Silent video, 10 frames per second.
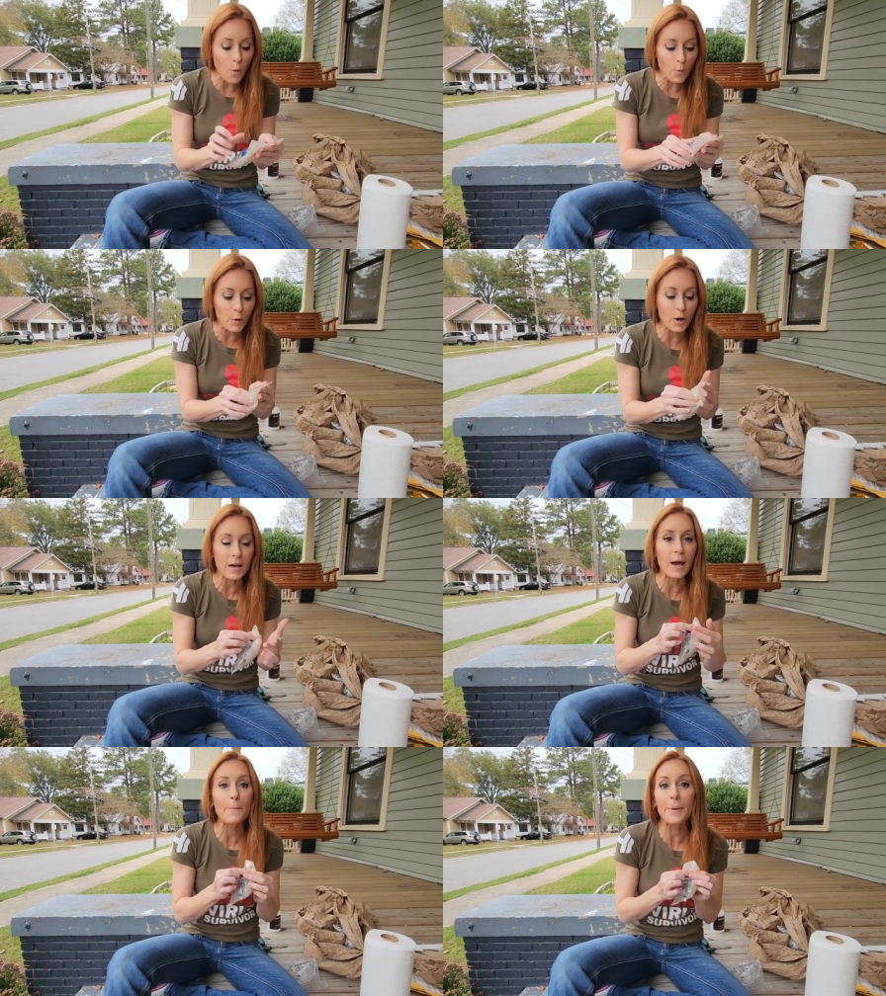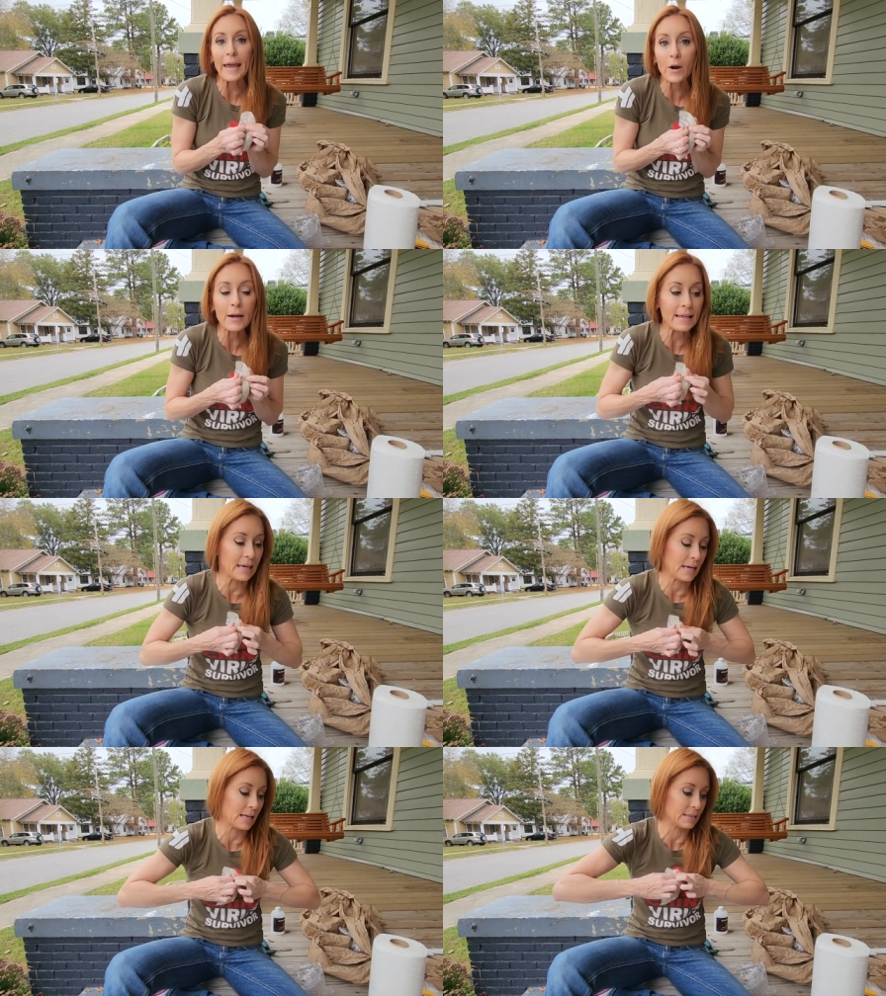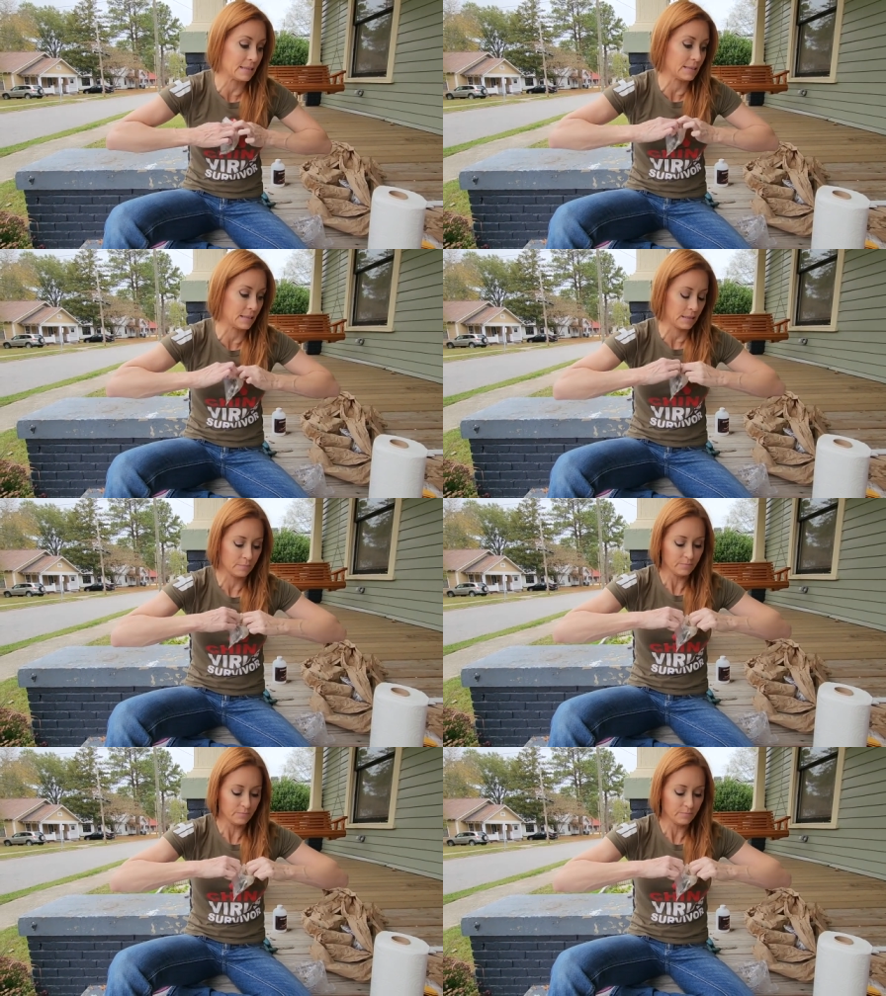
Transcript: we're gonna compare it against